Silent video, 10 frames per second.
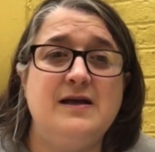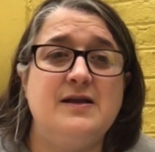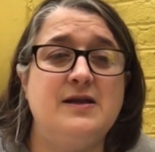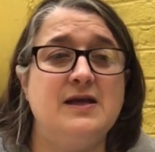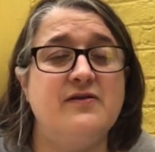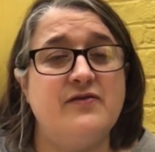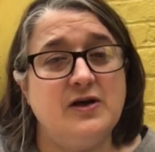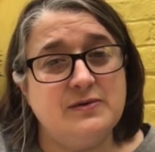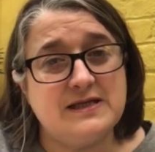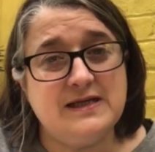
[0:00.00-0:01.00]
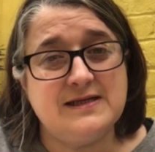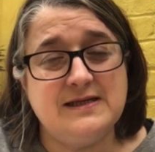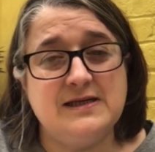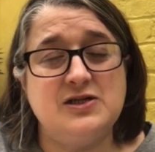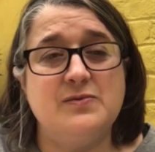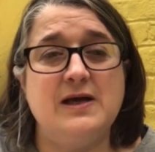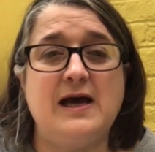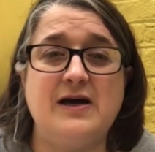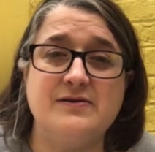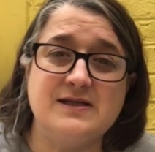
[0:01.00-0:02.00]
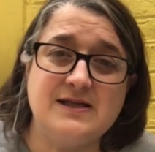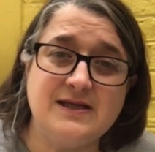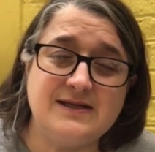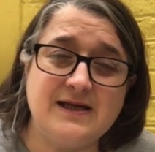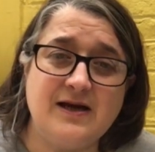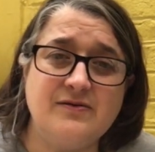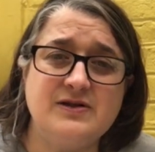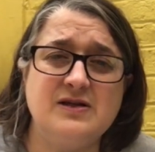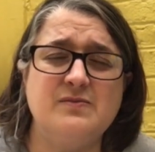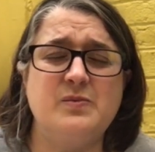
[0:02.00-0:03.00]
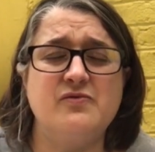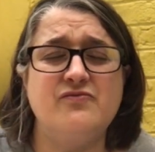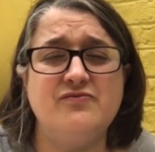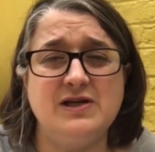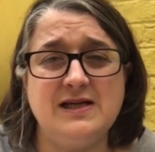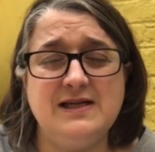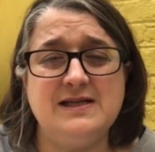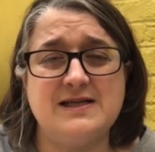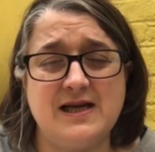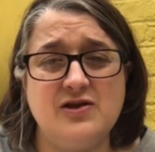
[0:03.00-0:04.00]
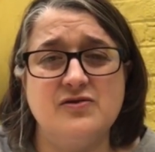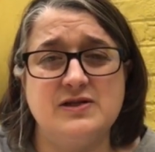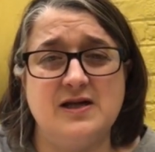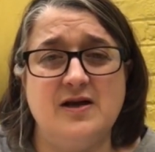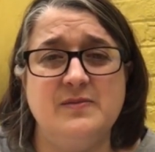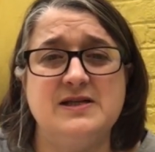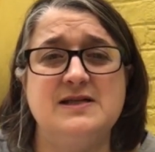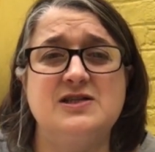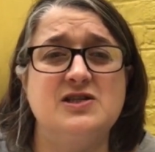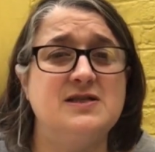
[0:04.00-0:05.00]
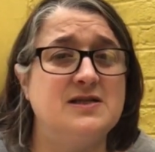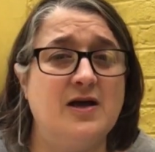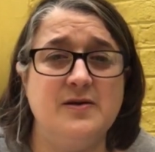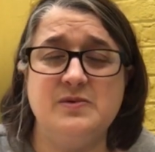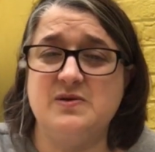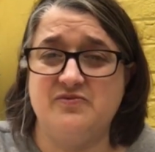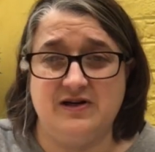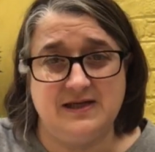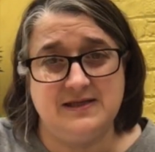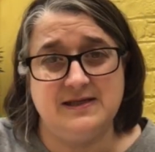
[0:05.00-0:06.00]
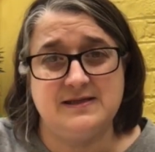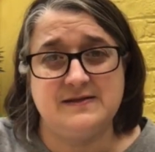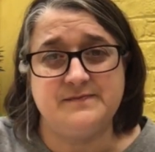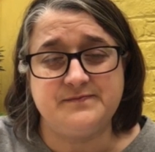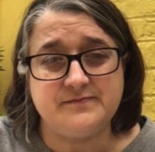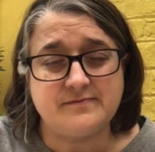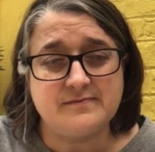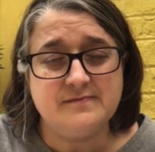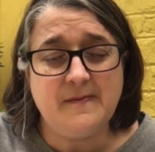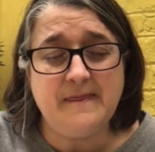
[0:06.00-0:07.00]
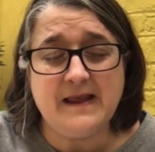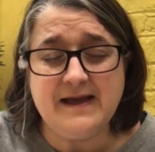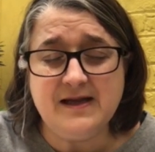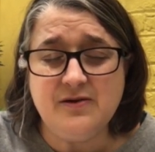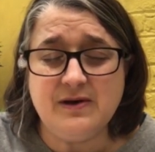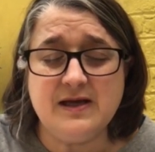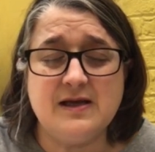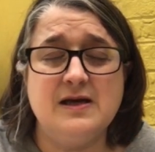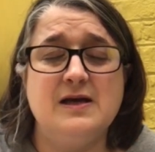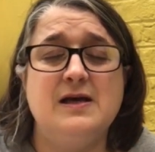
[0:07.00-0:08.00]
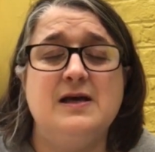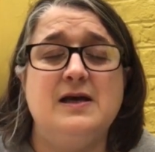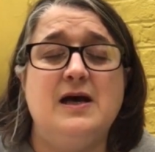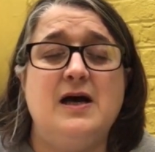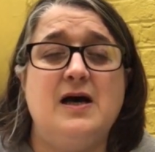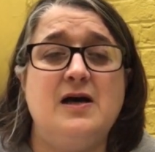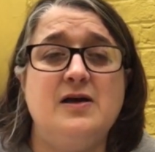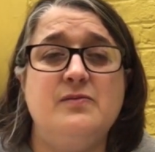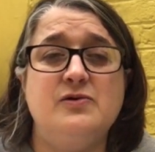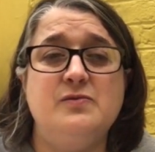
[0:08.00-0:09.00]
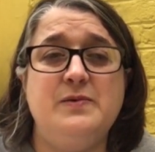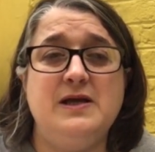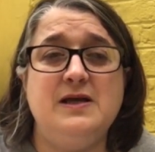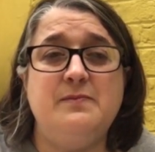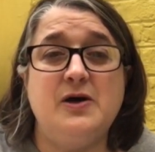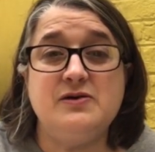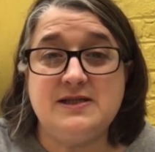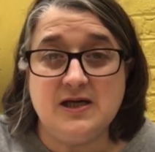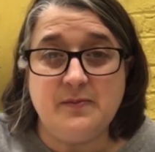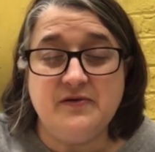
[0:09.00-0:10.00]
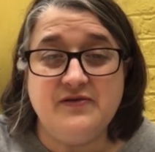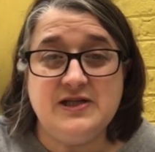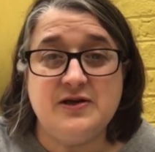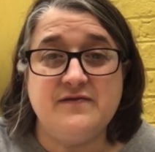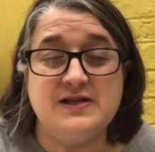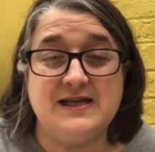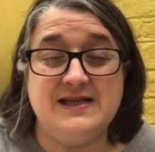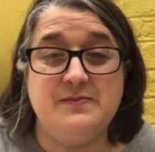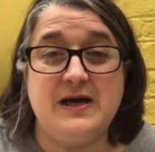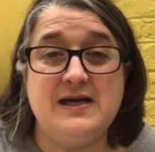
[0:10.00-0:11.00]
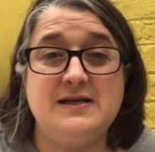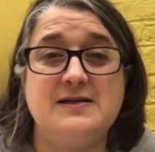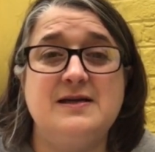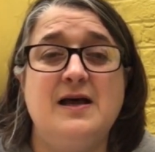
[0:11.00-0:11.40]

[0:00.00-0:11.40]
Think, if I was listening to it, how does this sound? But really take your time. This is just time to practice. Anyway, I will be posting up a video of the teddy bears.